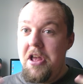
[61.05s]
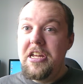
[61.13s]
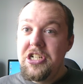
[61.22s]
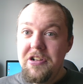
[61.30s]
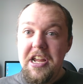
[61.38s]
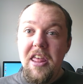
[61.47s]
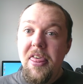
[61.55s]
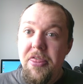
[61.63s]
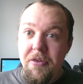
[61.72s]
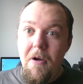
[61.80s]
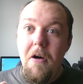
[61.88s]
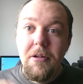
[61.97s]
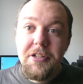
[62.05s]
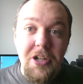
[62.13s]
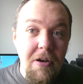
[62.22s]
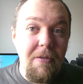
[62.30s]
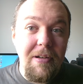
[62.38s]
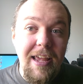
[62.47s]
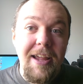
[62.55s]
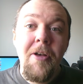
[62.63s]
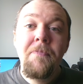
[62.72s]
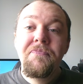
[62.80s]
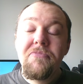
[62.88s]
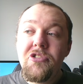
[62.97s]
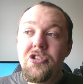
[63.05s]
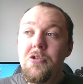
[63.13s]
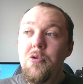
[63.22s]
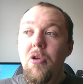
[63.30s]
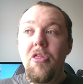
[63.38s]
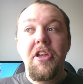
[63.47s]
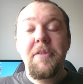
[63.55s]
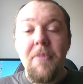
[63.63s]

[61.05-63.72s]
literally enthralled currently to the